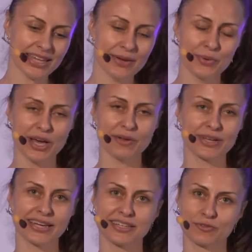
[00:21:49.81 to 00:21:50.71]
without
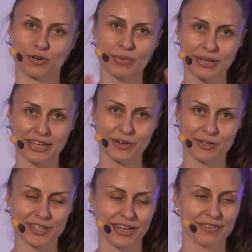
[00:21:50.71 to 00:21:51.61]
troubling
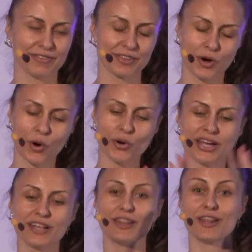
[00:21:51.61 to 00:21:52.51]
yourself with
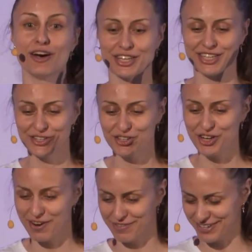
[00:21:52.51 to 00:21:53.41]
coding a lot in
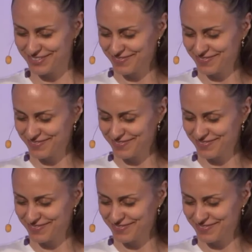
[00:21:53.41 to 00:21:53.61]
Java.